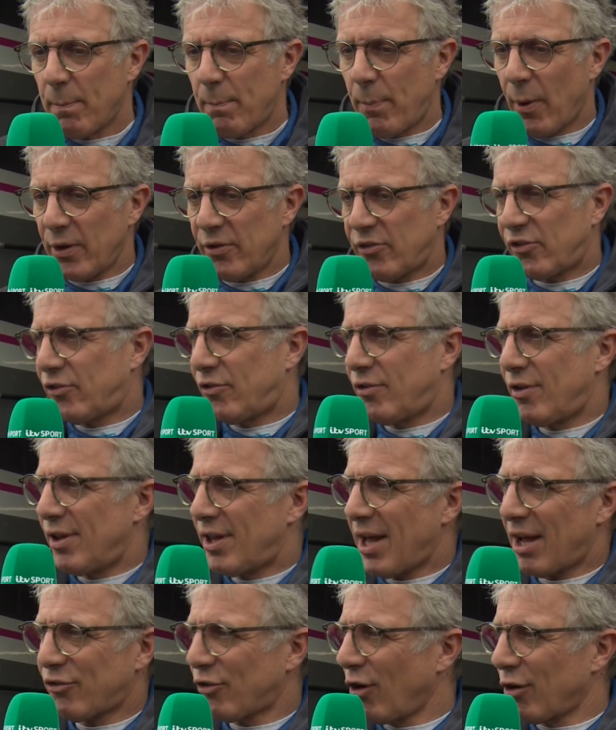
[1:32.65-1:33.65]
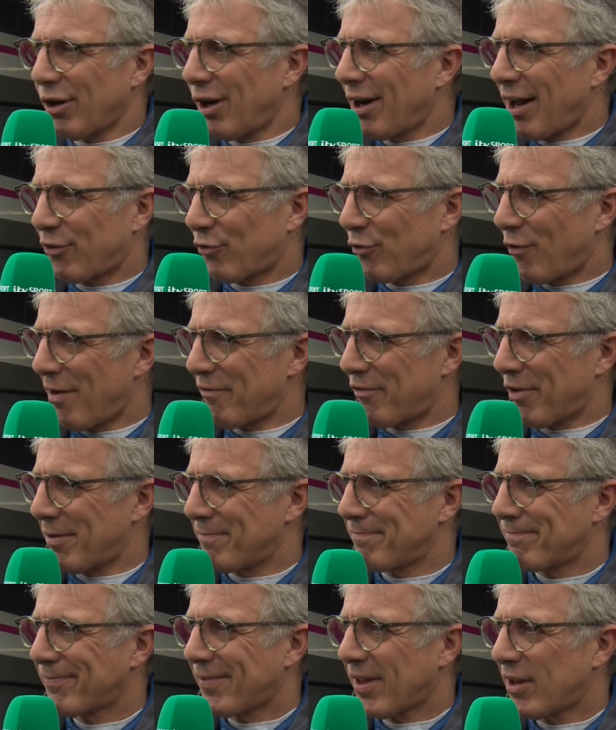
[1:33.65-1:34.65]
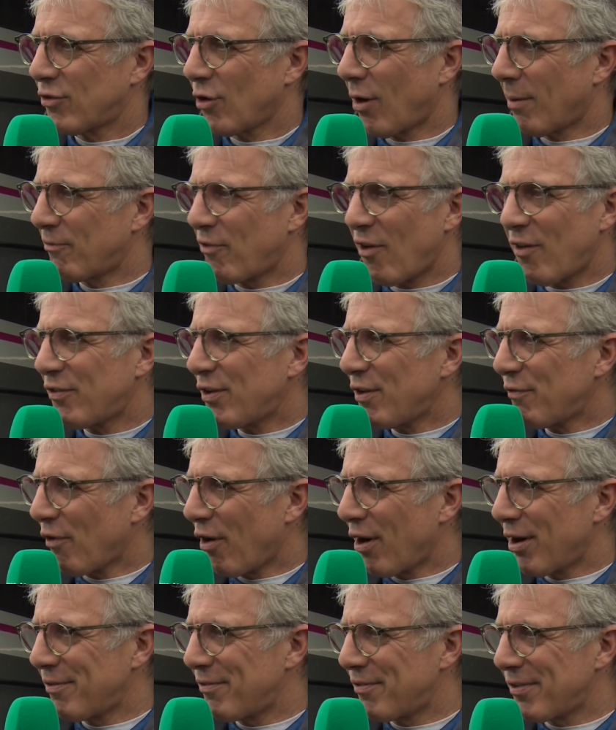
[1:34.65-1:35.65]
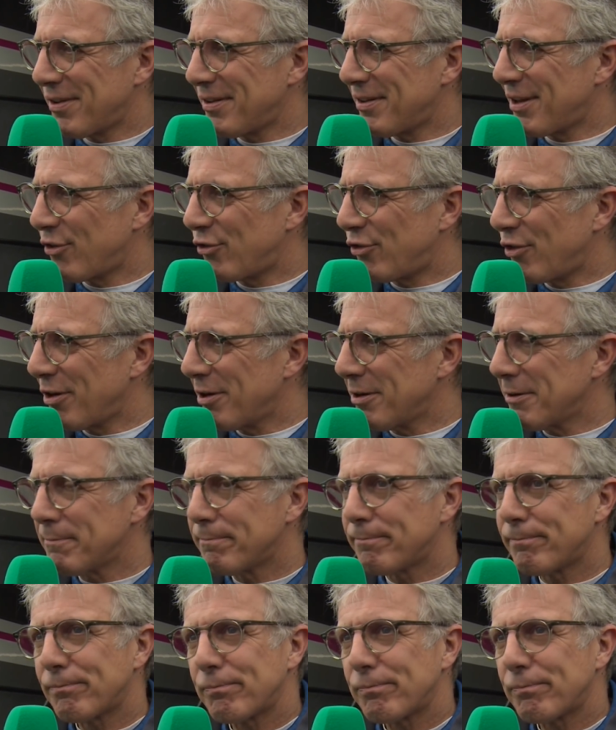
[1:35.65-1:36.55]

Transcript: But that's not going to last forever. So I'm 55 this year.